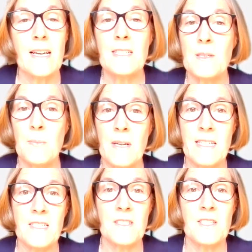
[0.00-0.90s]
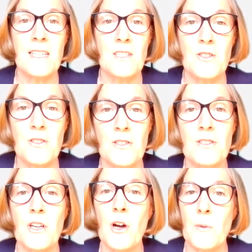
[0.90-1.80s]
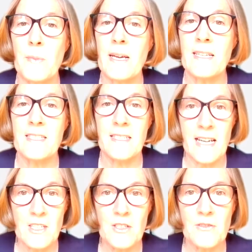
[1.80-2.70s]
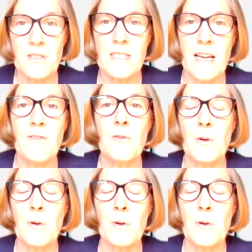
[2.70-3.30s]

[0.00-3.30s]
It's a pleasure to introduce Comcare's National Safe